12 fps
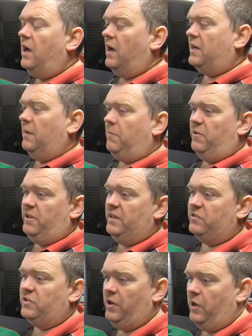A couple of
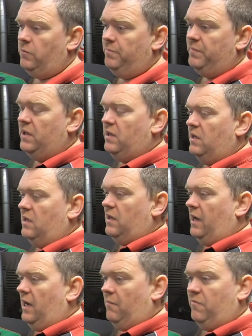things to note.
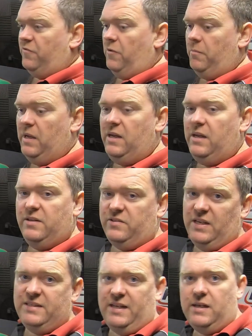For me, it's
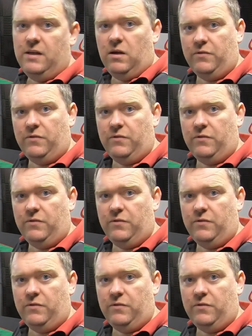easy.